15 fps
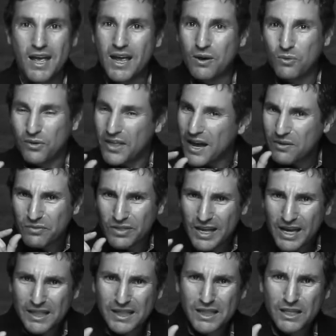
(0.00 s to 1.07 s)
And without
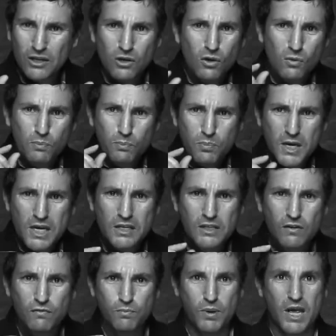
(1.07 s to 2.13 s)
that little
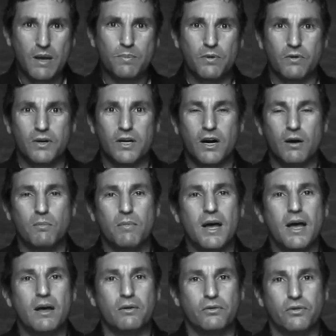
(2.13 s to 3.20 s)
piece of paper in our
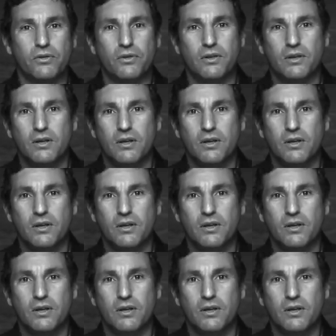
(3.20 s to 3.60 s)
mouth,